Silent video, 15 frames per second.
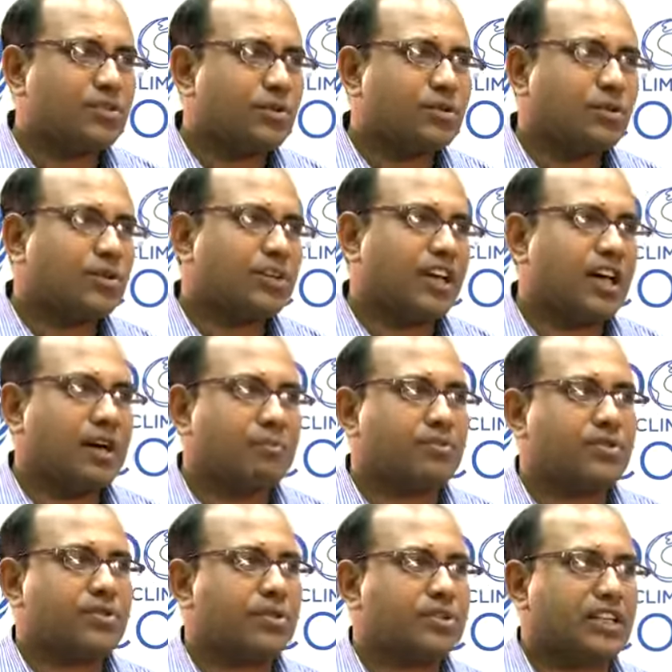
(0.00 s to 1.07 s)
we don't have
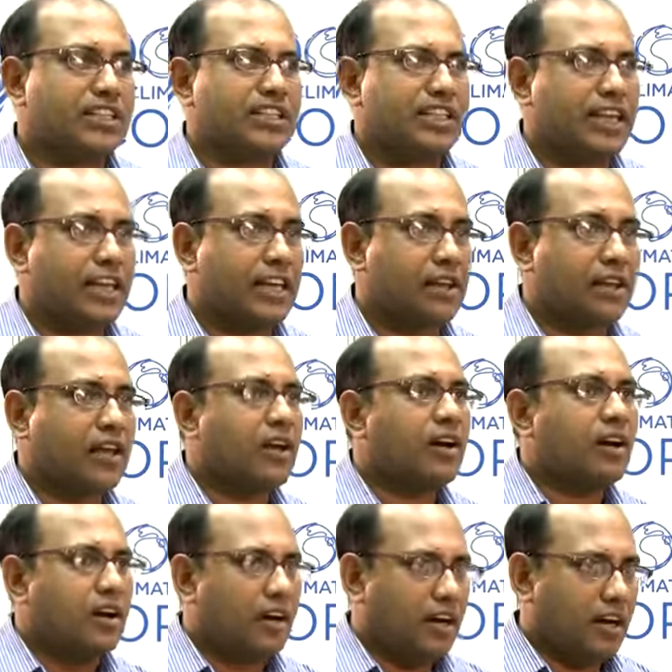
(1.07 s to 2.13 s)
so technical
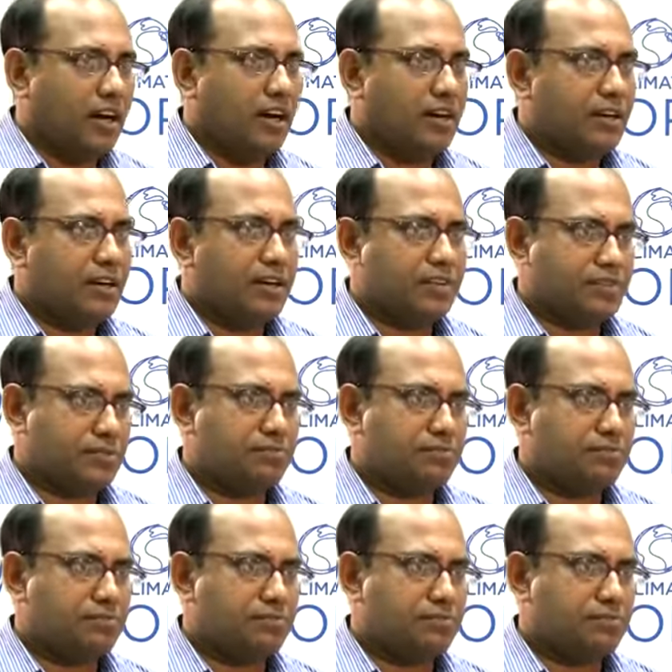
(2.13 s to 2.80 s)
uh,